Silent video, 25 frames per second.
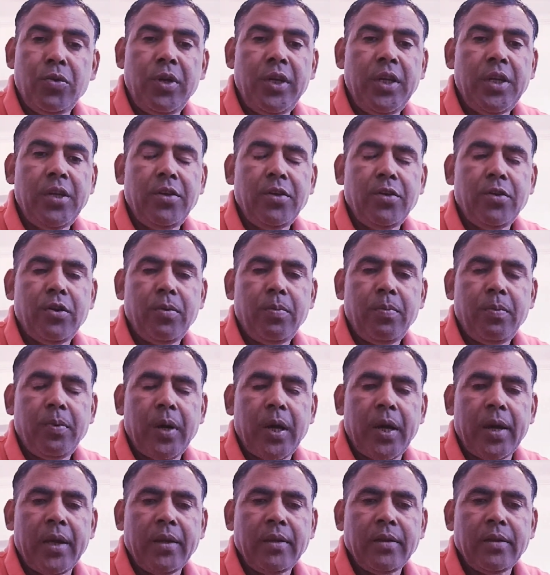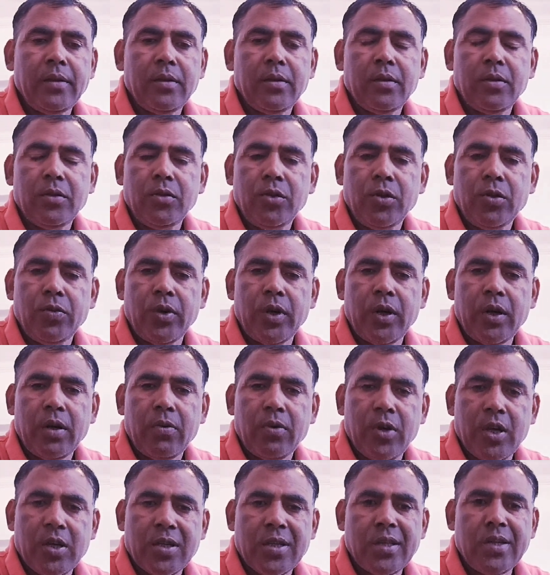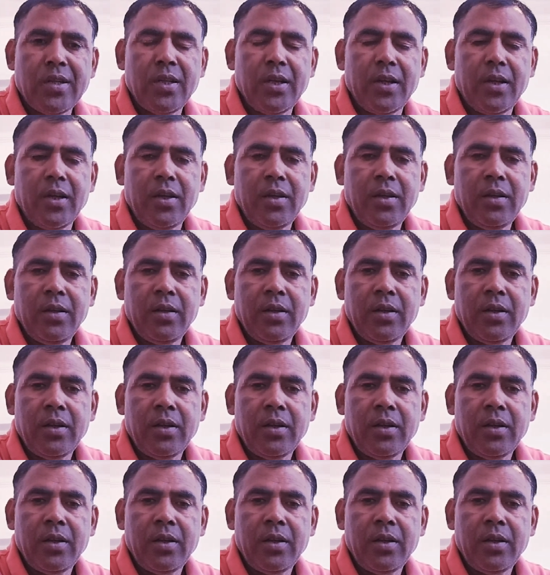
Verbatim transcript: need to reply your questionnaire